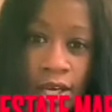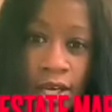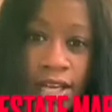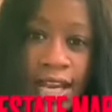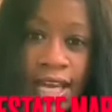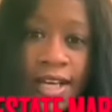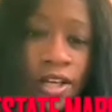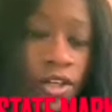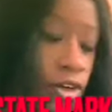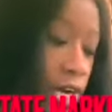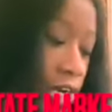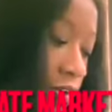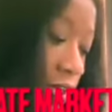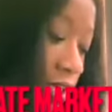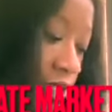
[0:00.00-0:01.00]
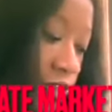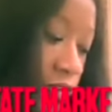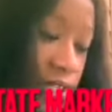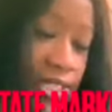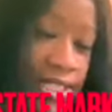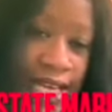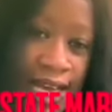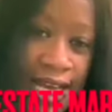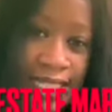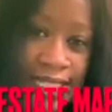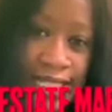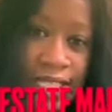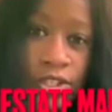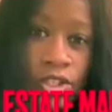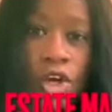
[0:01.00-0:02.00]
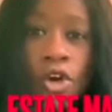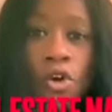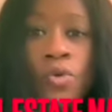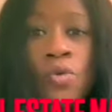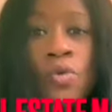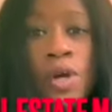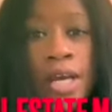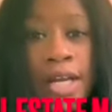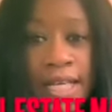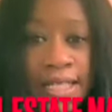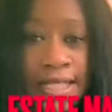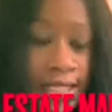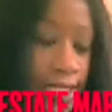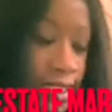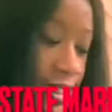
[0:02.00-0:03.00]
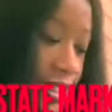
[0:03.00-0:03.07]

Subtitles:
like a graduate degree is asset, real estate